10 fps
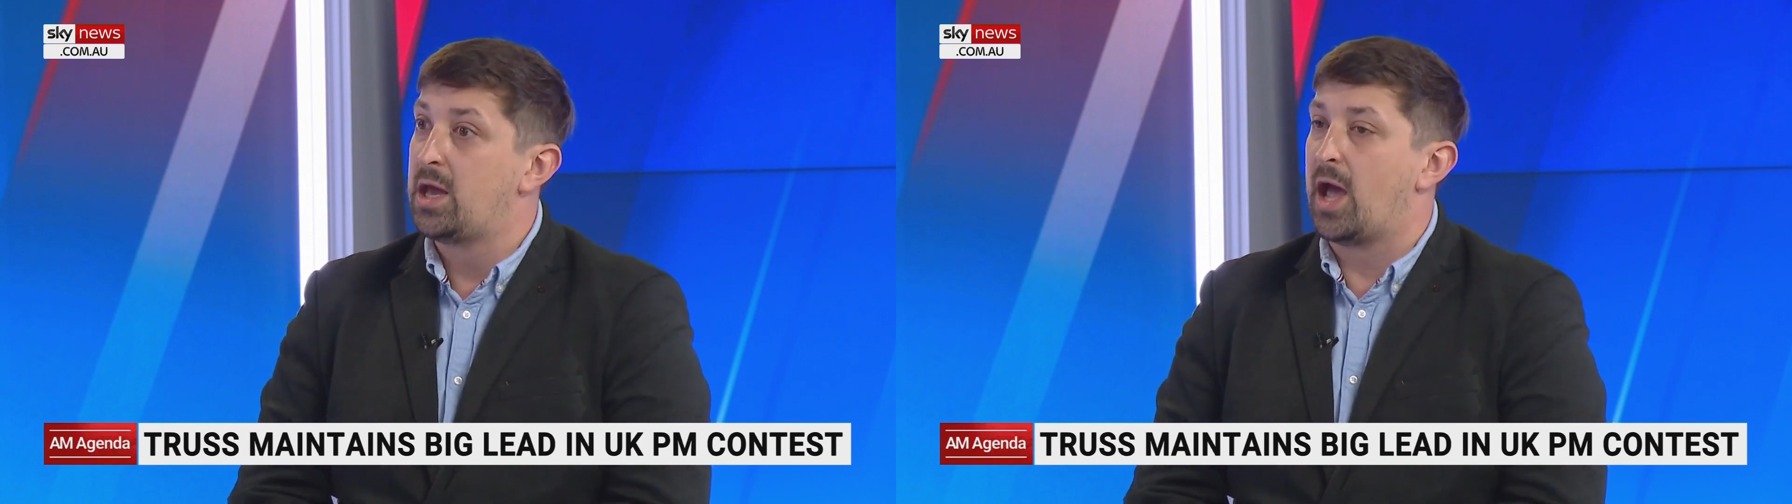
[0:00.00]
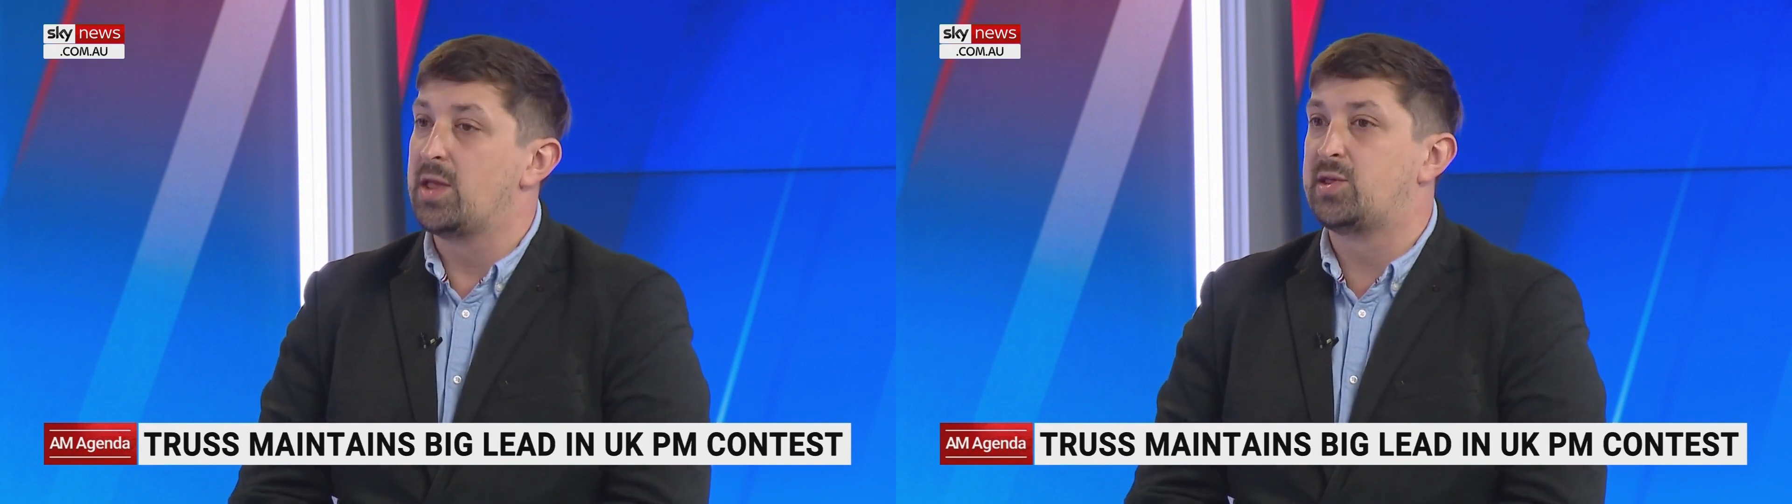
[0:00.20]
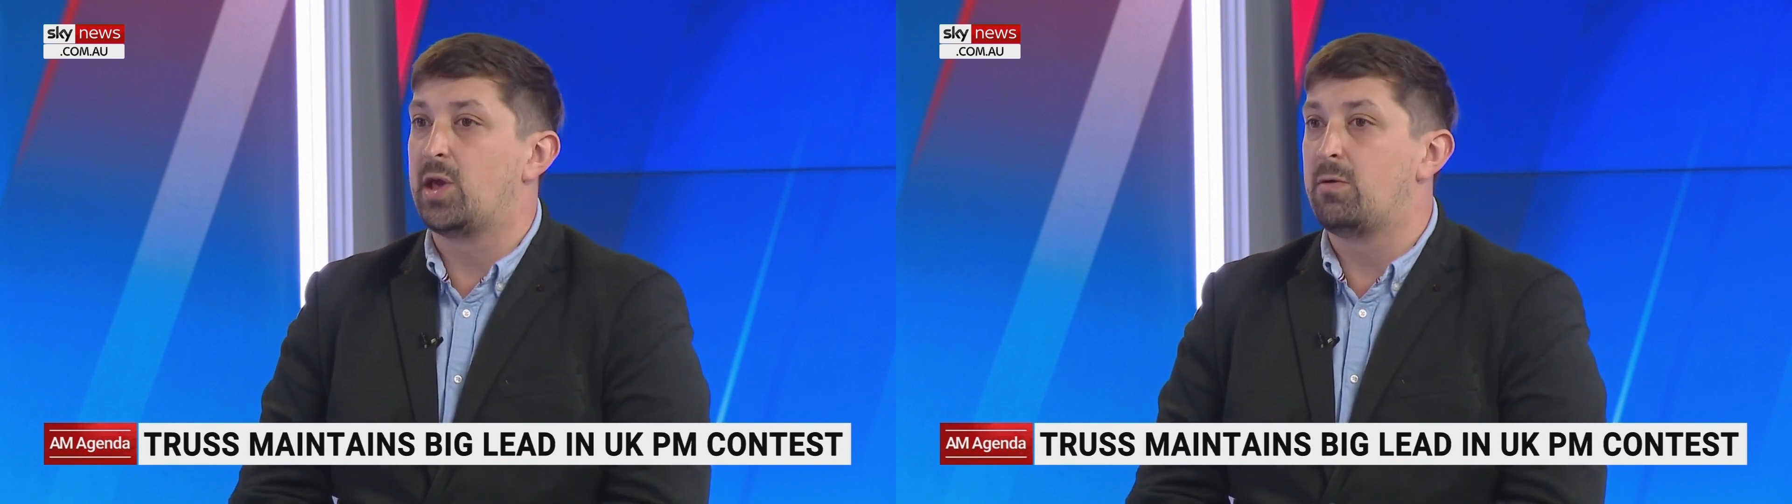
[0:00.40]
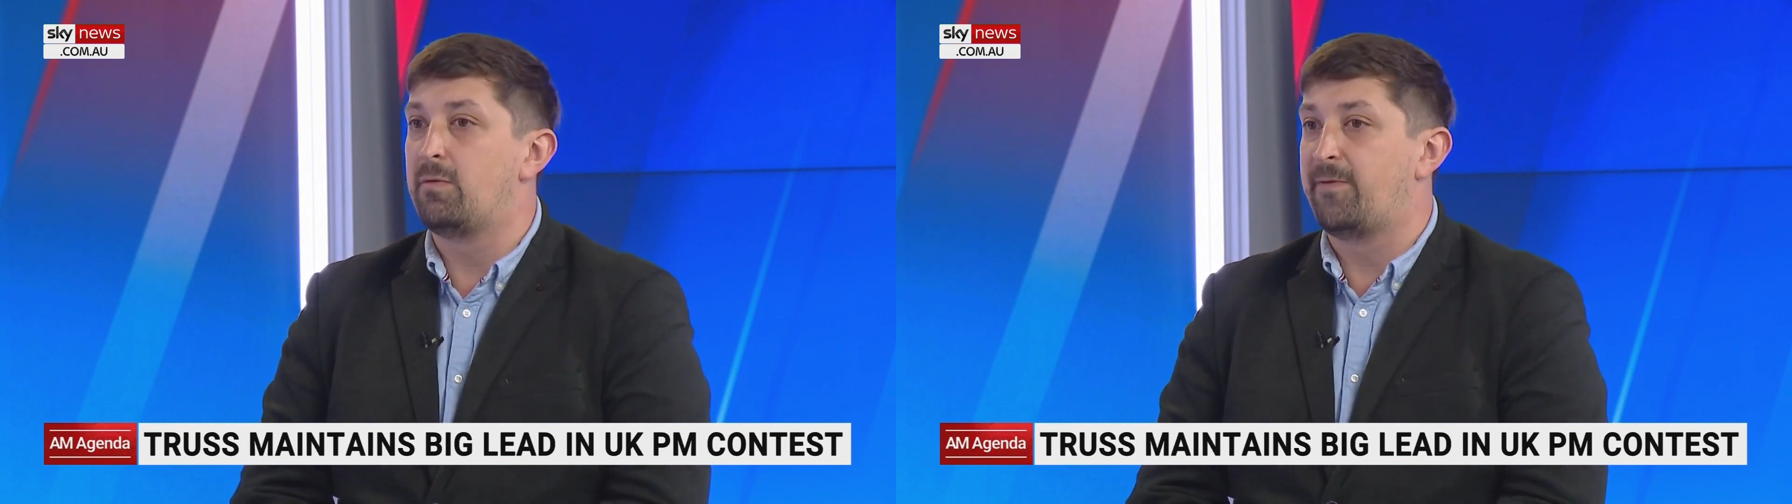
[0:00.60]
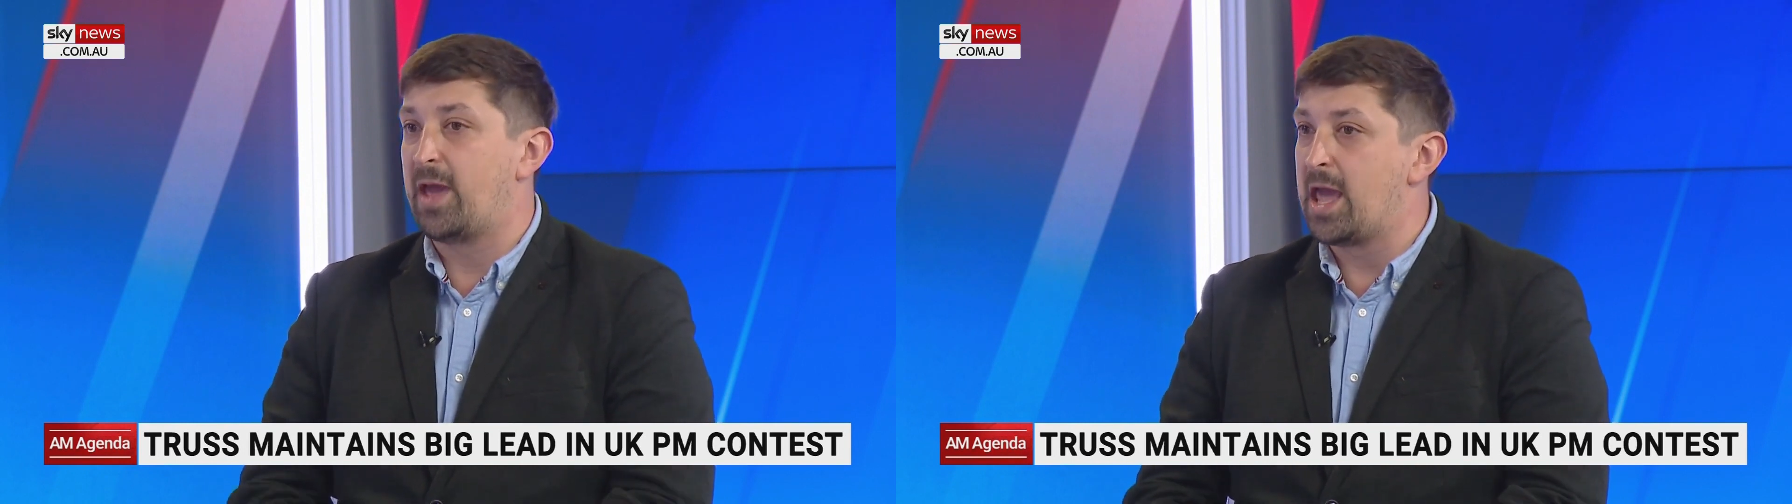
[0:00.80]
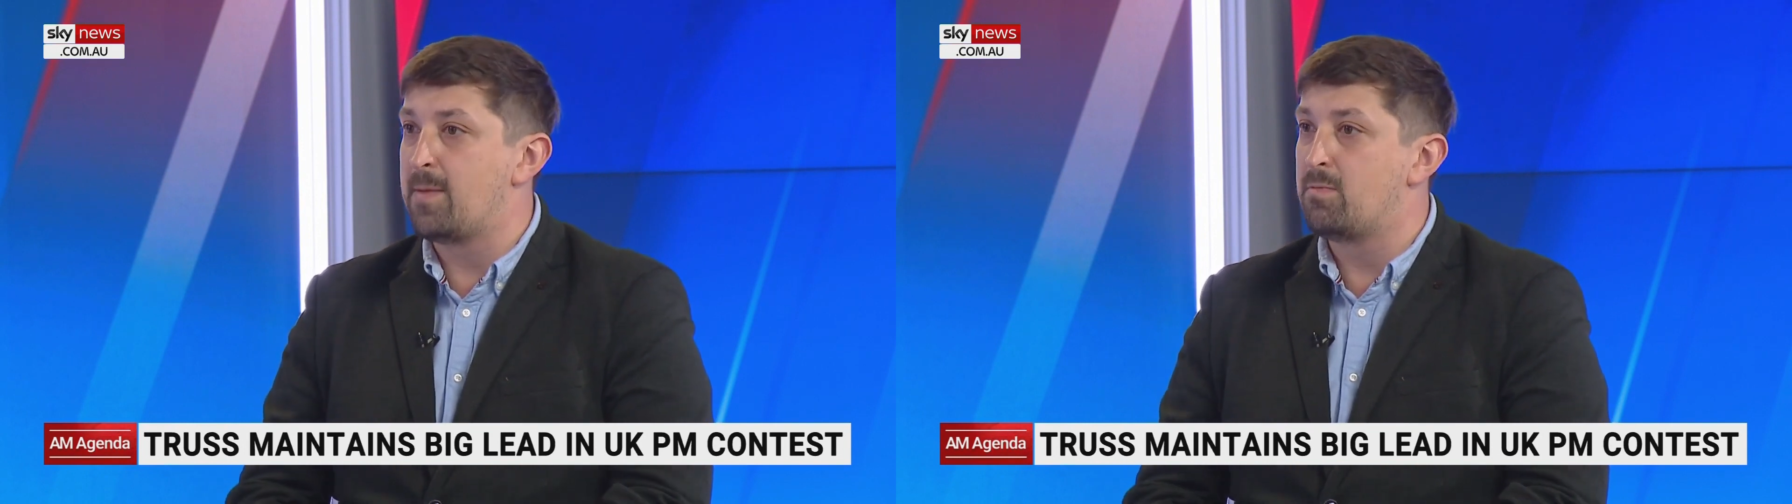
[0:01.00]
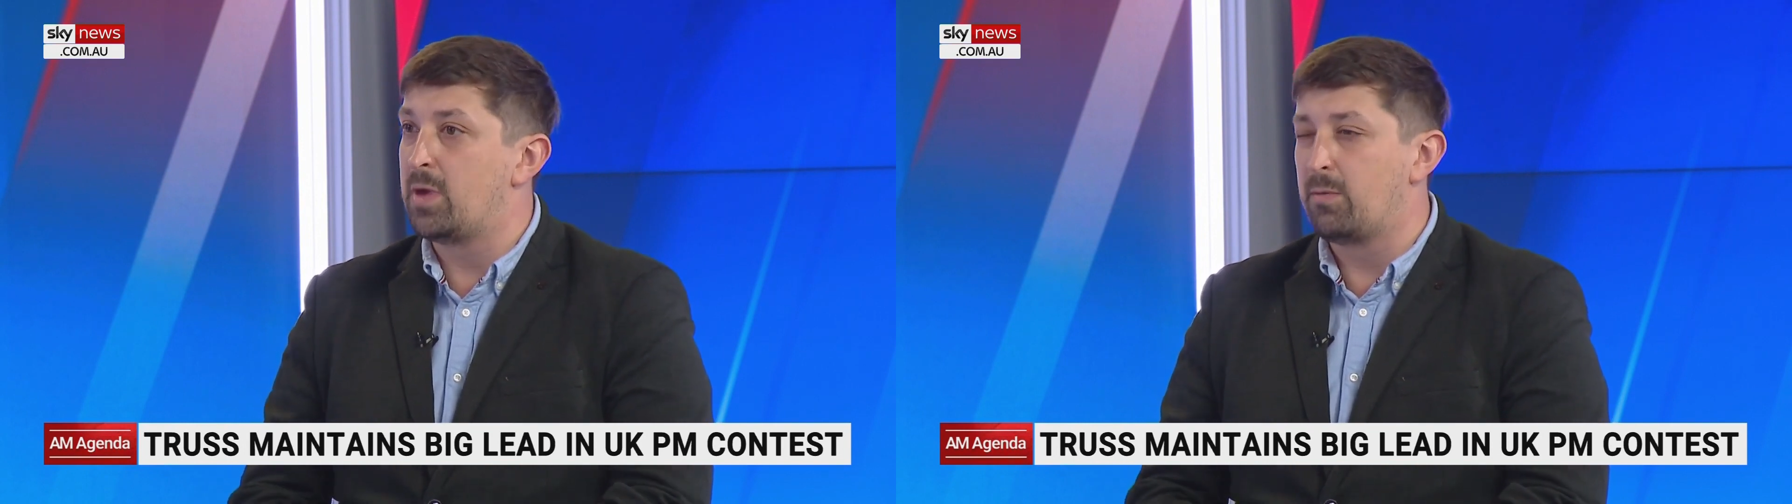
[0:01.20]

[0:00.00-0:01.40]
And so for him,